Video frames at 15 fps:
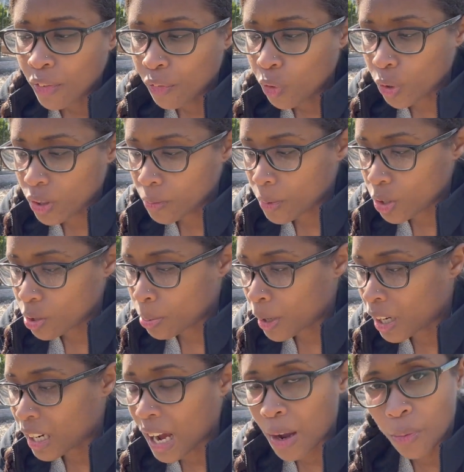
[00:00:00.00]
for the most
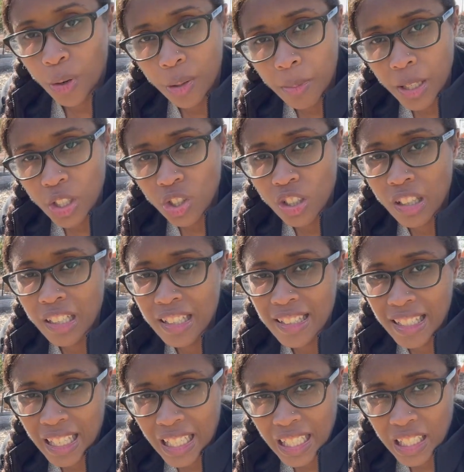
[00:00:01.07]
part, I want to make sure that it's
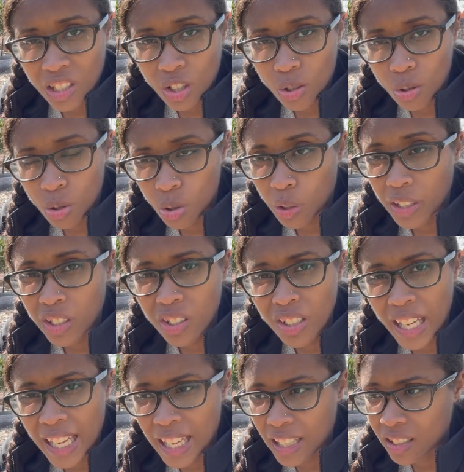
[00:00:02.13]
getting into the soil
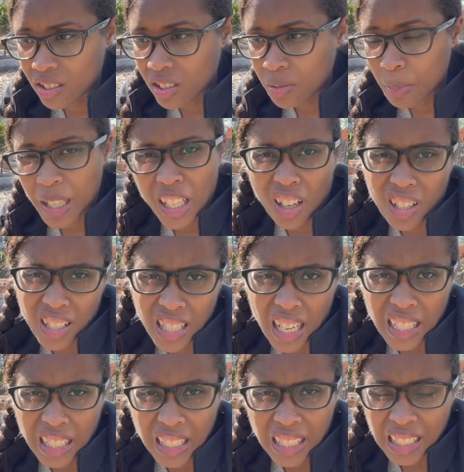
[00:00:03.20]
and my dog's
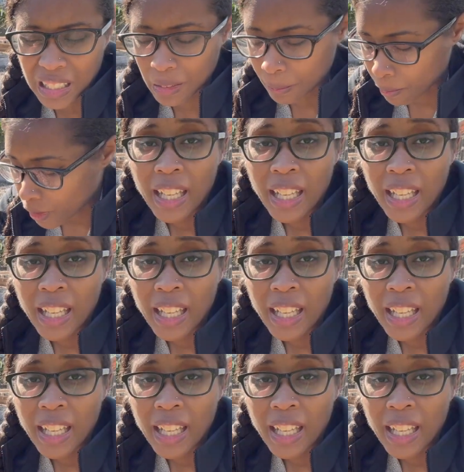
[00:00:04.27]
not eating it.